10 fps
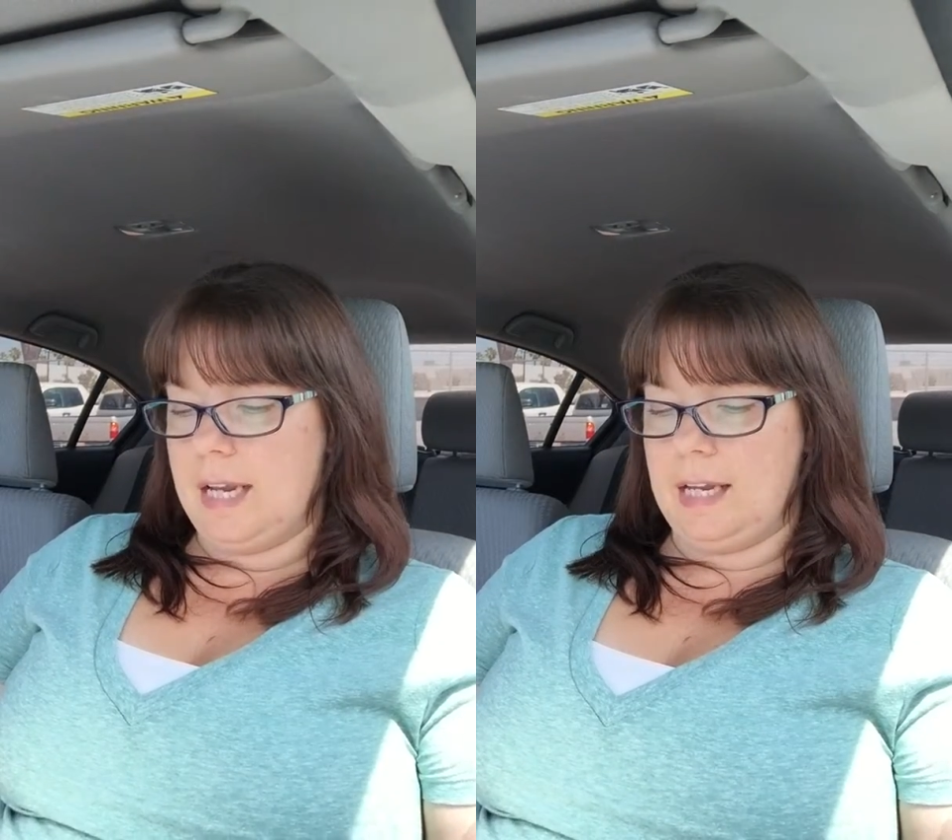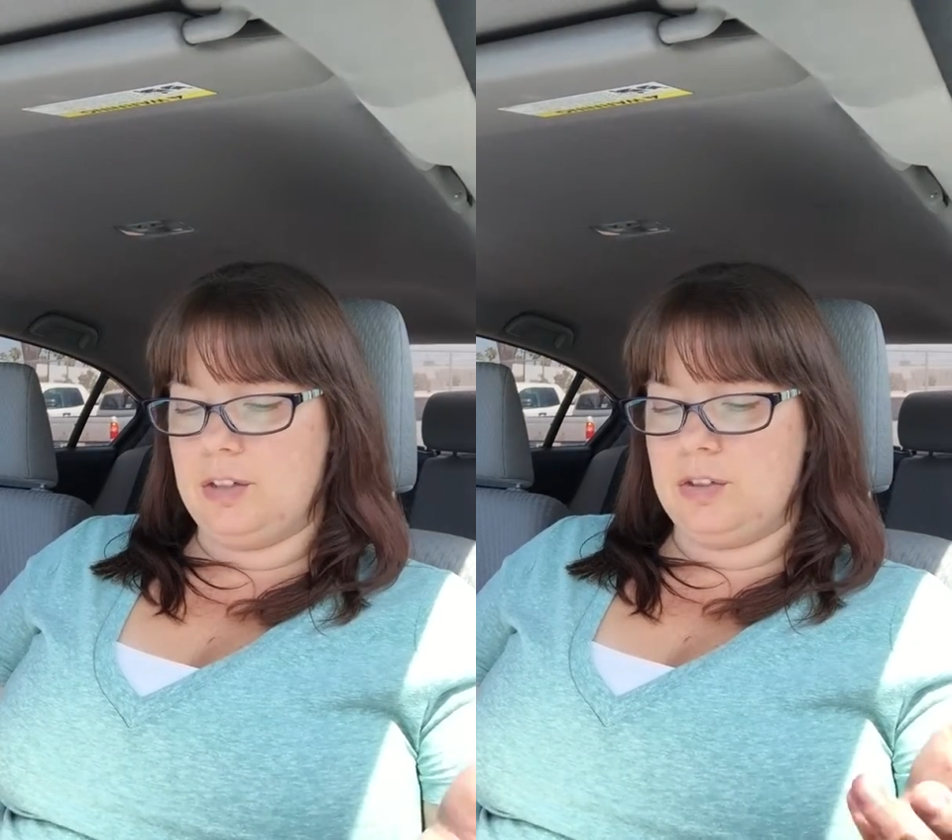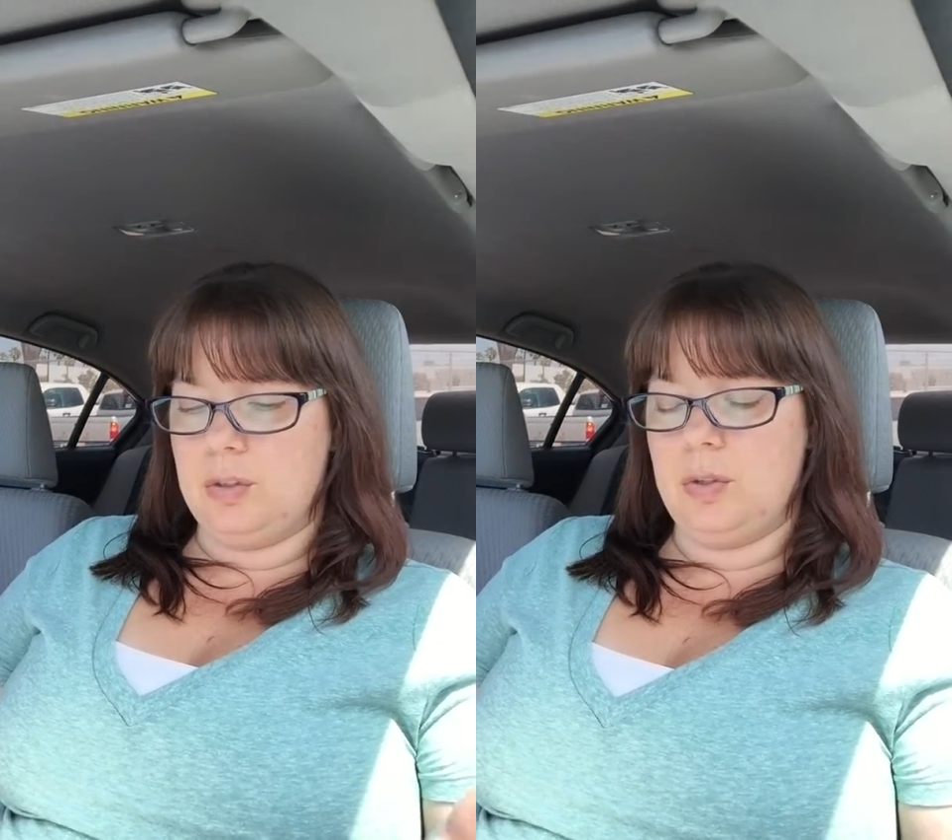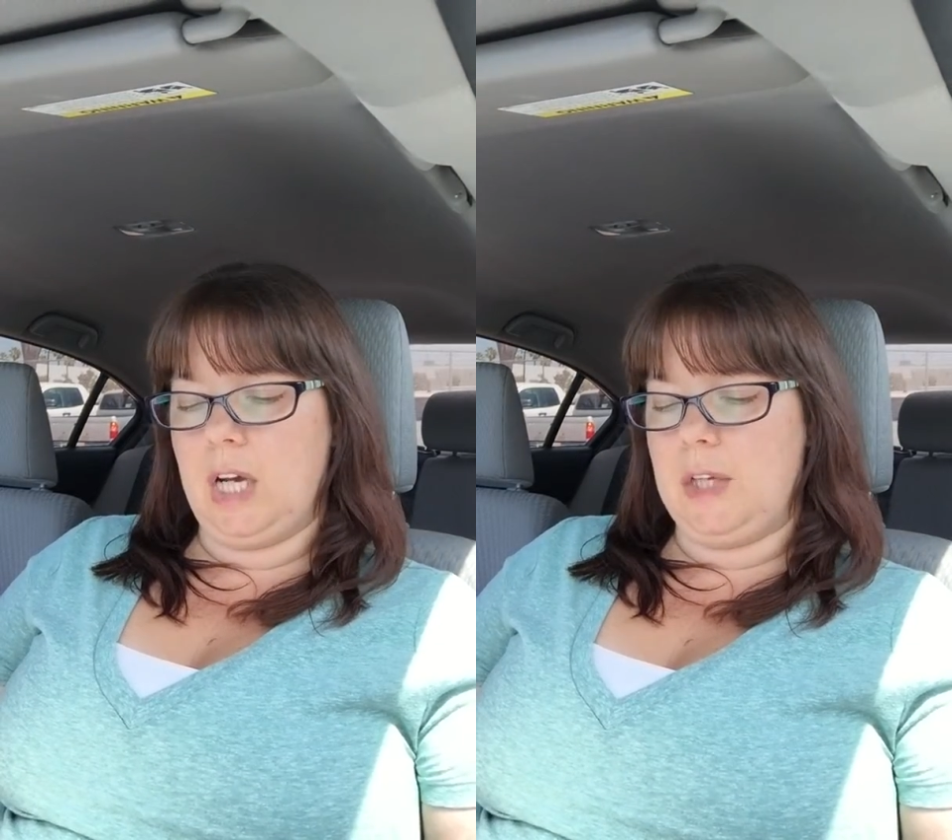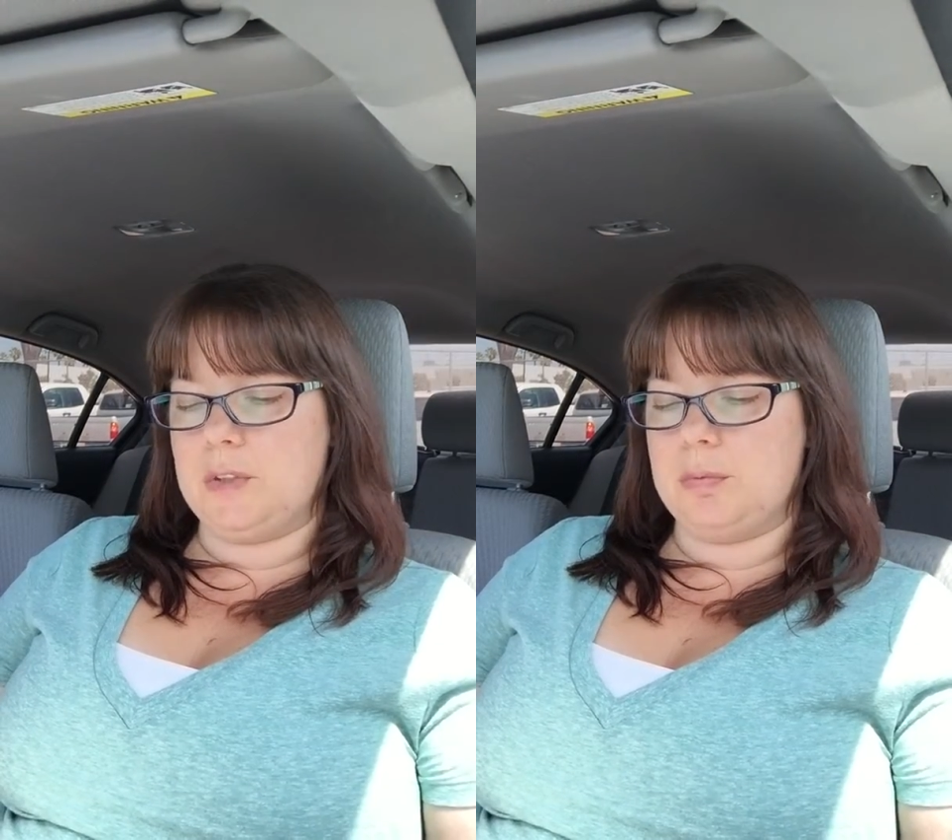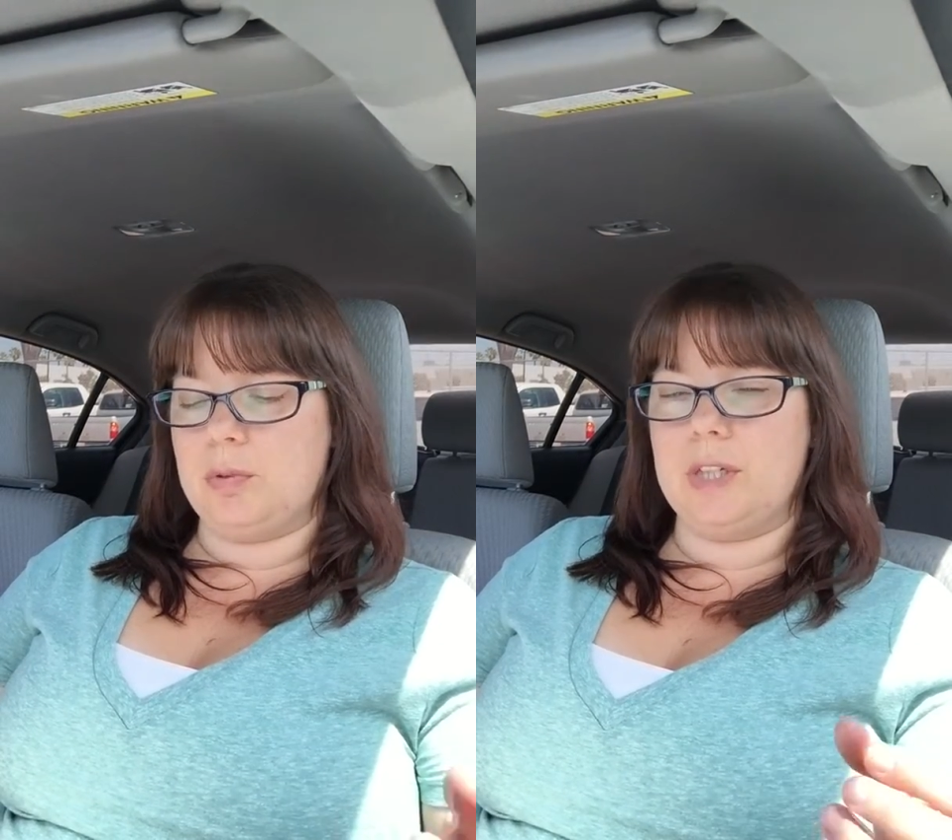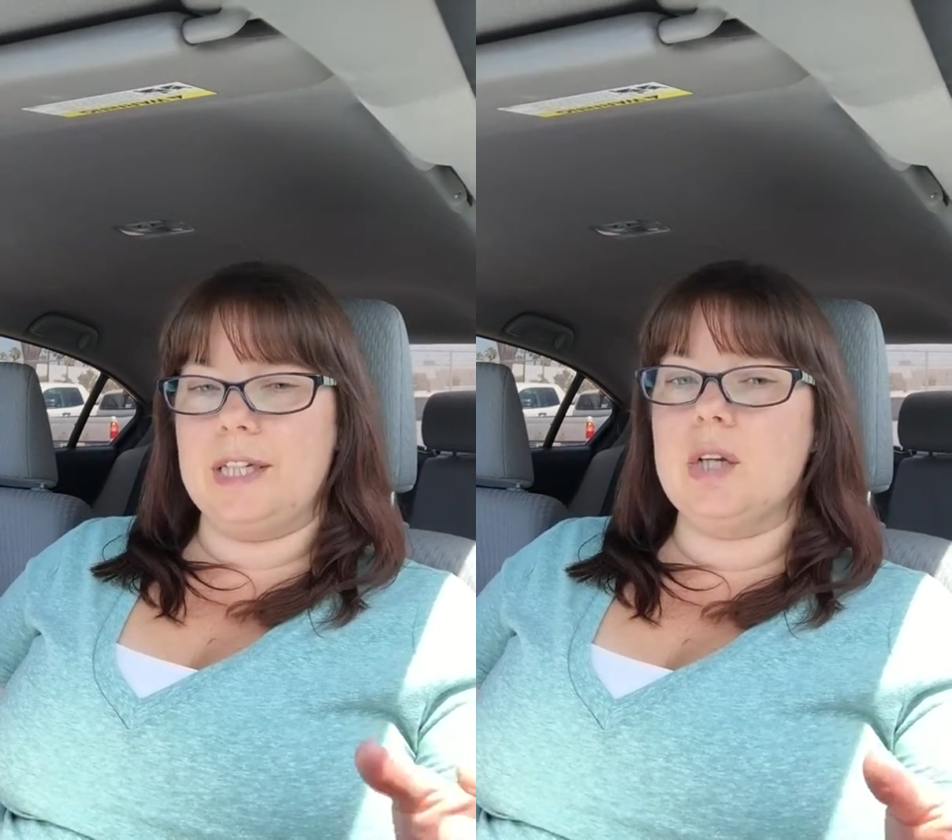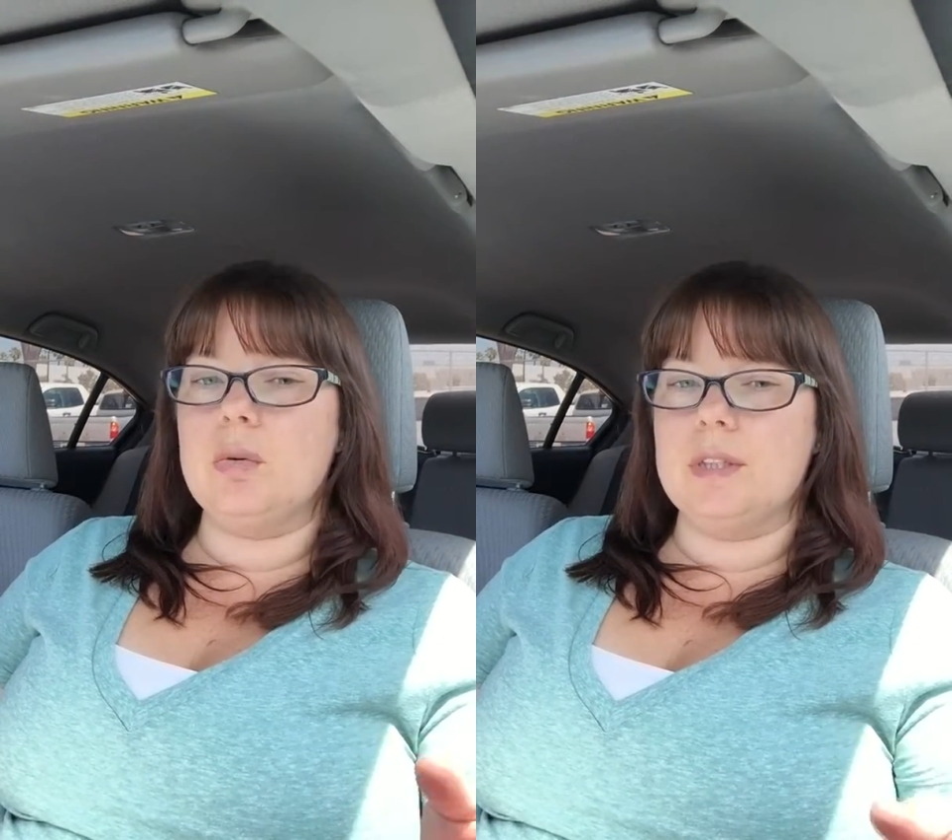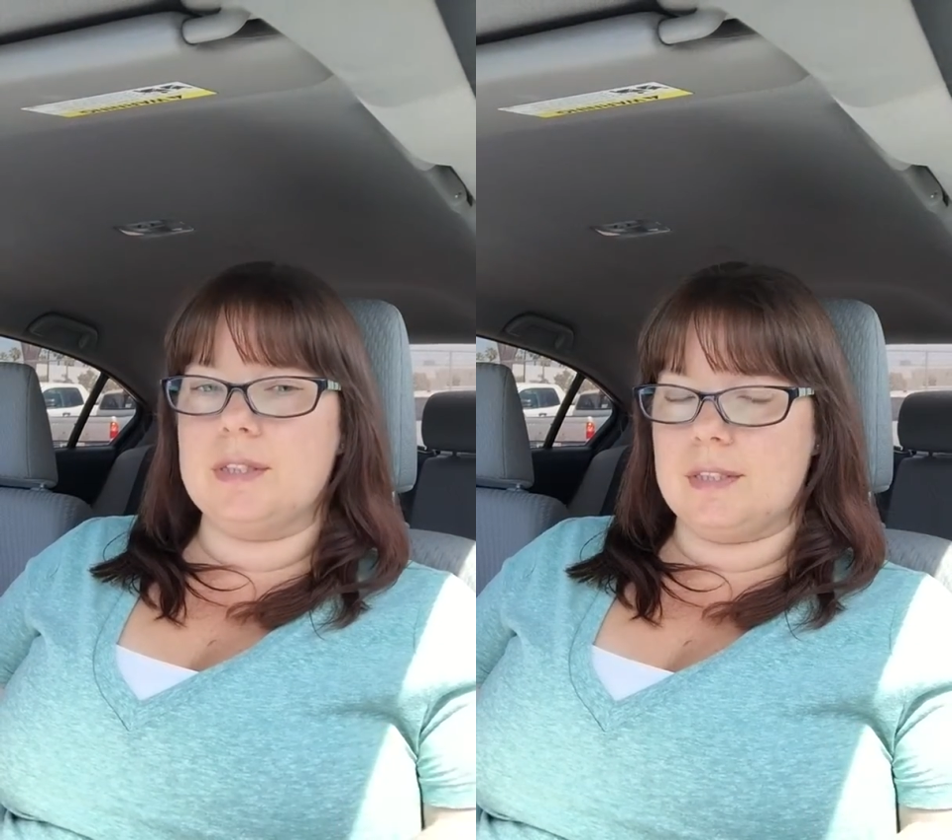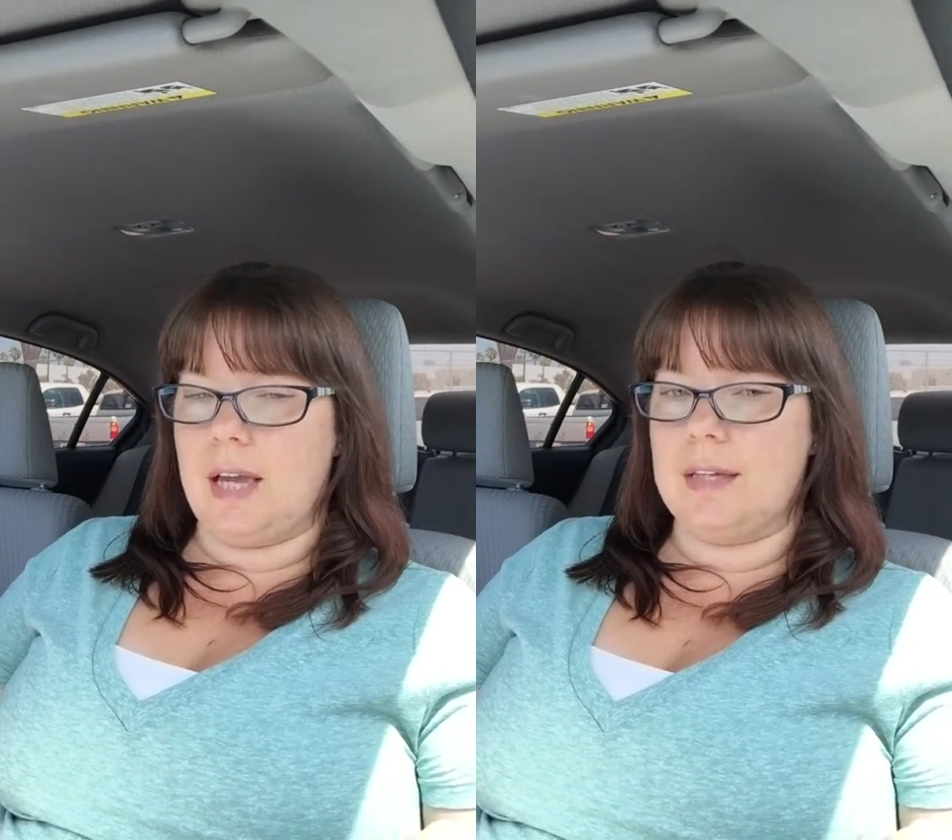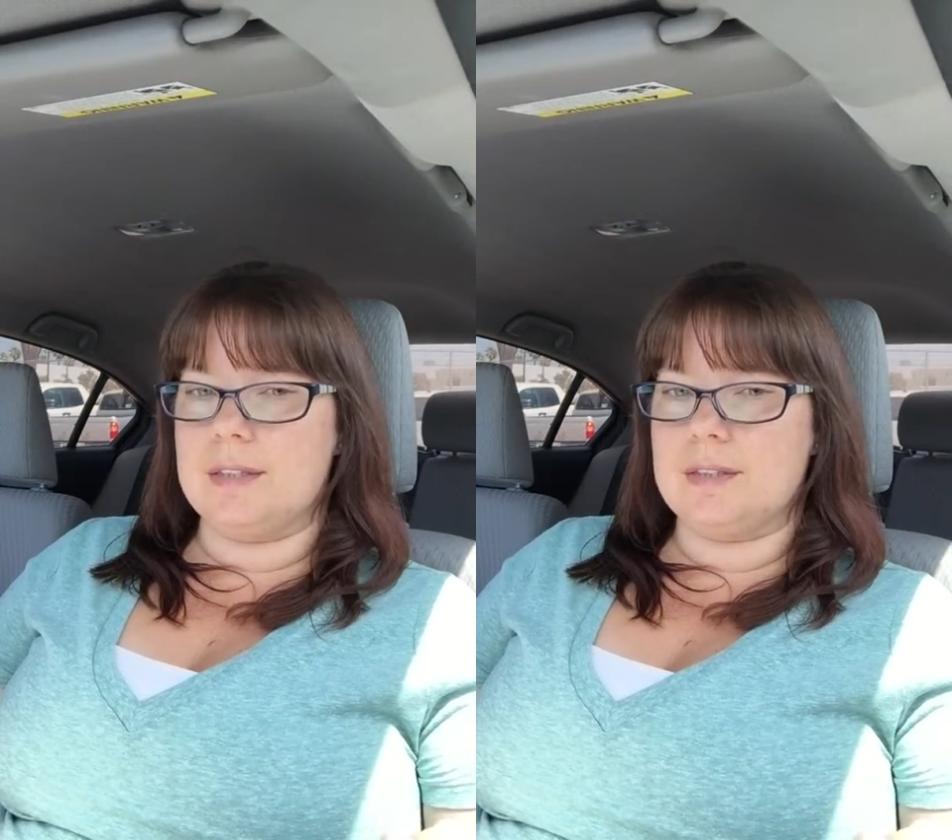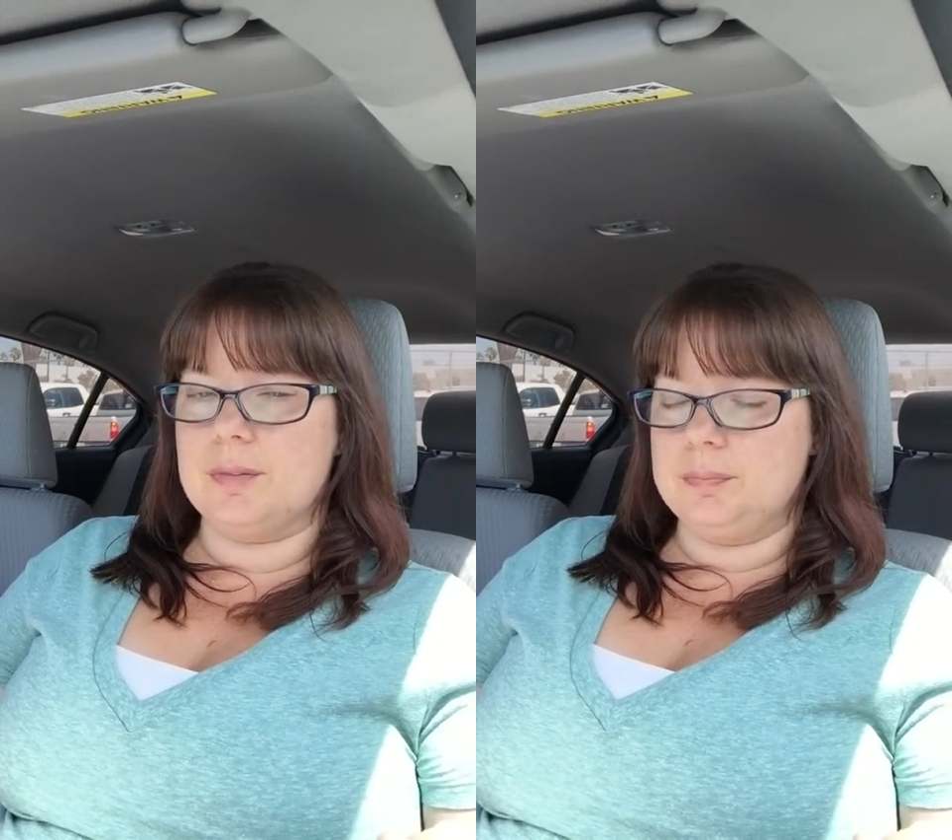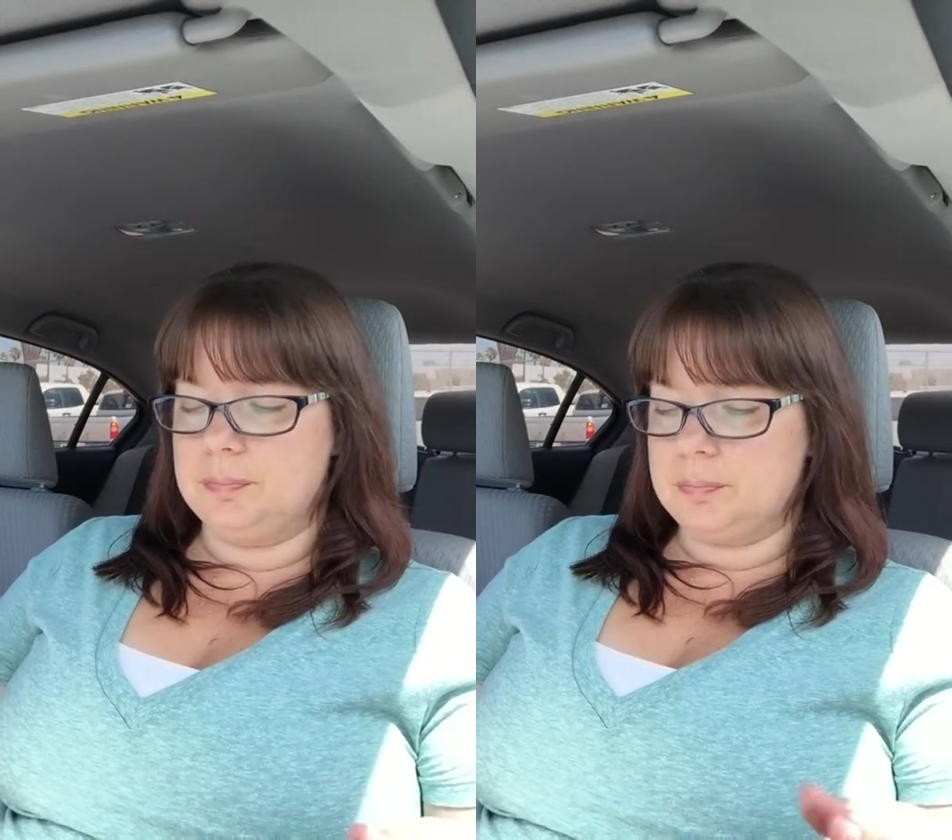and 2 cusps were equal in size.